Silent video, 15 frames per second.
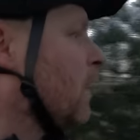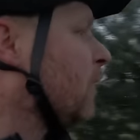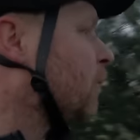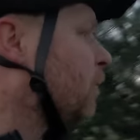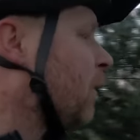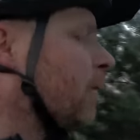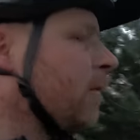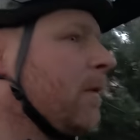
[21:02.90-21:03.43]

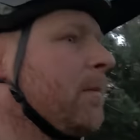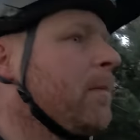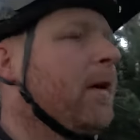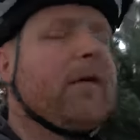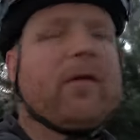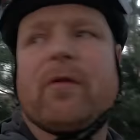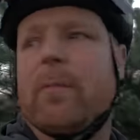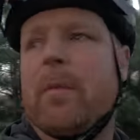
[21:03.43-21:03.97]
It's probably the
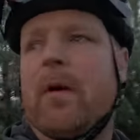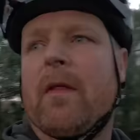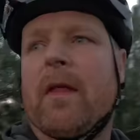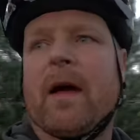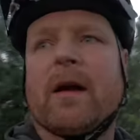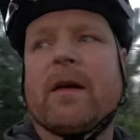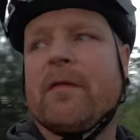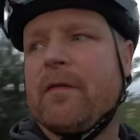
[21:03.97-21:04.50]
best spot
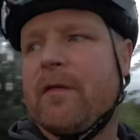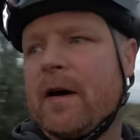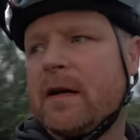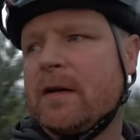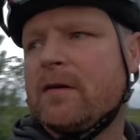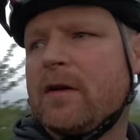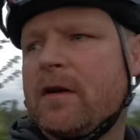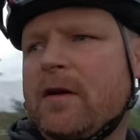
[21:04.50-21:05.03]
that I can
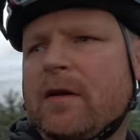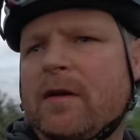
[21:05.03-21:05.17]
find.